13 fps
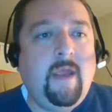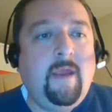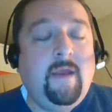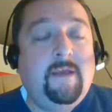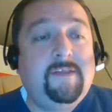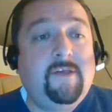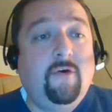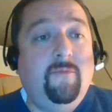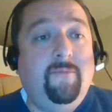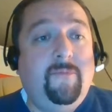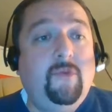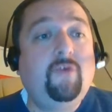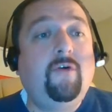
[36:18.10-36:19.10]
So
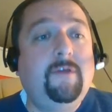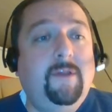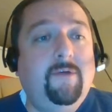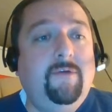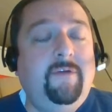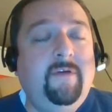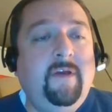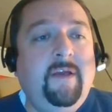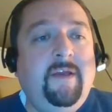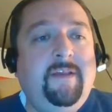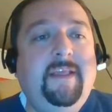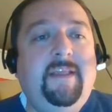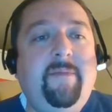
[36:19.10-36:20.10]
to conclude,
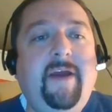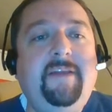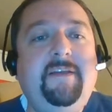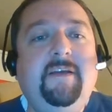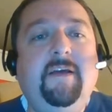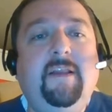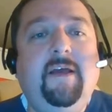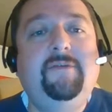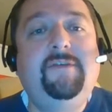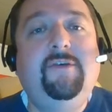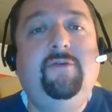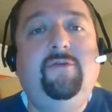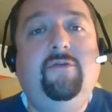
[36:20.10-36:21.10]
data binding allows
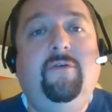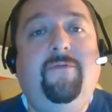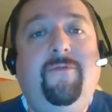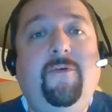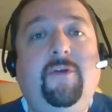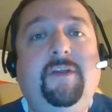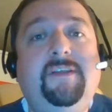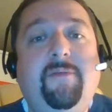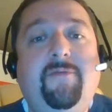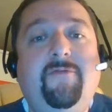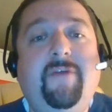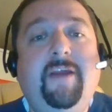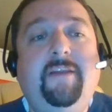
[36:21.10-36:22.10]
you to further
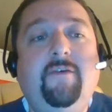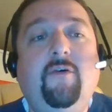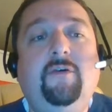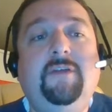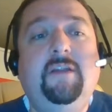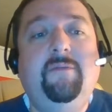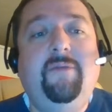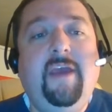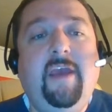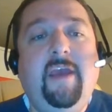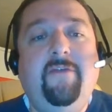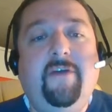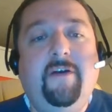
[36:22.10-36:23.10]
separate code and
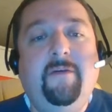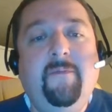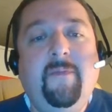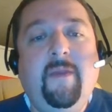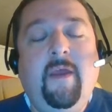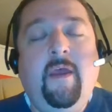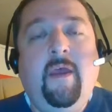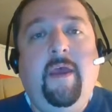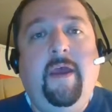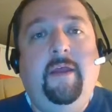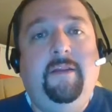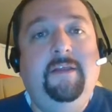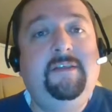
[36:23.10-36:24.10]
behavior.
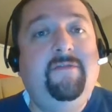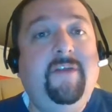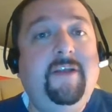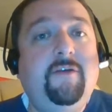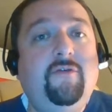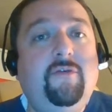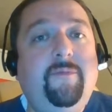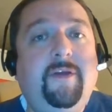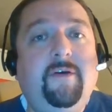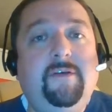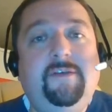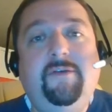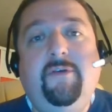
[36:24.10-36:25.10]
And this is very good
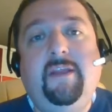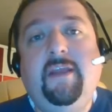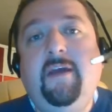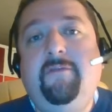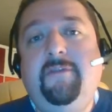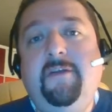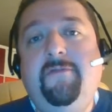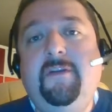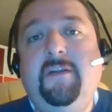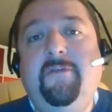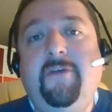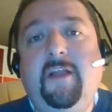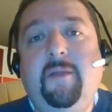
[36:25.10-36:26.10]
because you can have different
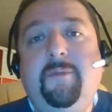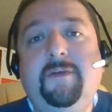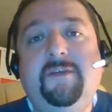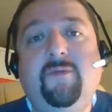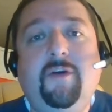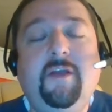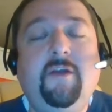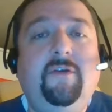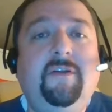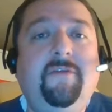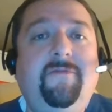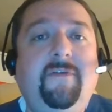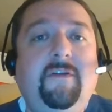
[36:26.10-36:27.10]
developers working on
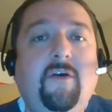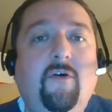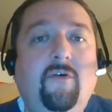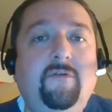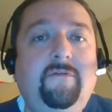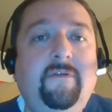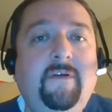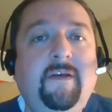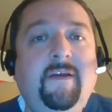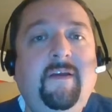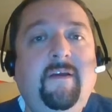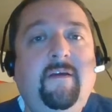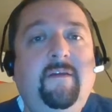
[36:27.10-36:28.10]
different code.
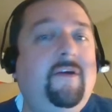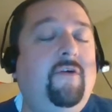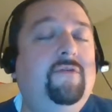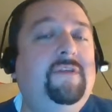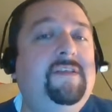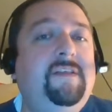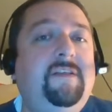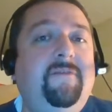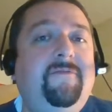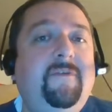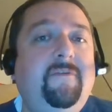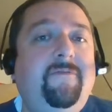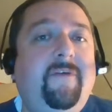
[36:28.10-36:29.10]
The code is in
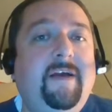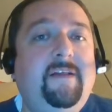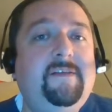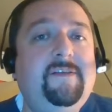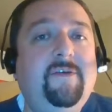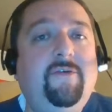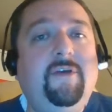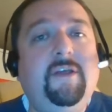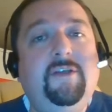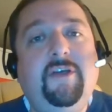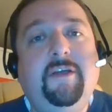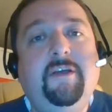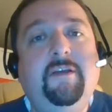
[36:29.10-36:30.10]
different files, so you can
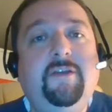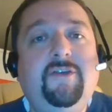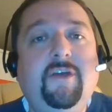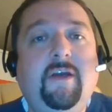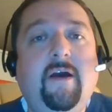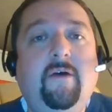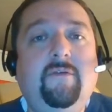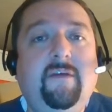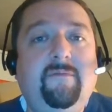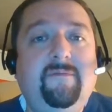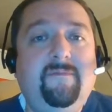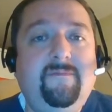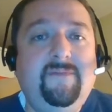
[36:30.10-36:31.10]
check in and check out
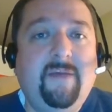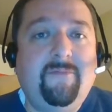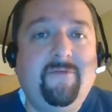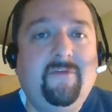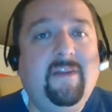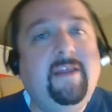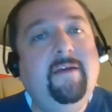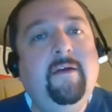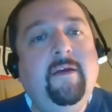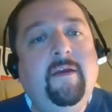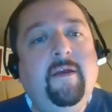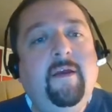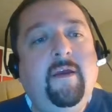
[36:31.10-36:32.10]
them separately,
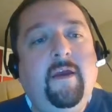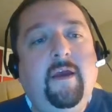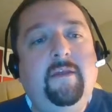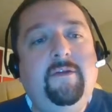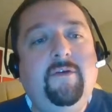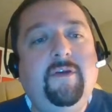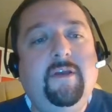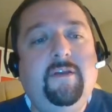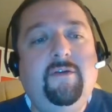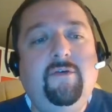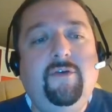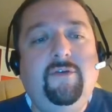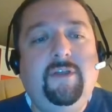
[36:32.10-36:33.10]
and you can do
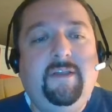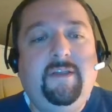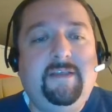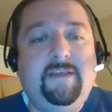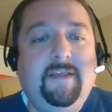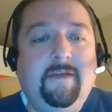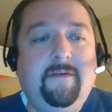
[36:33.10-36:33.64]
unit testing.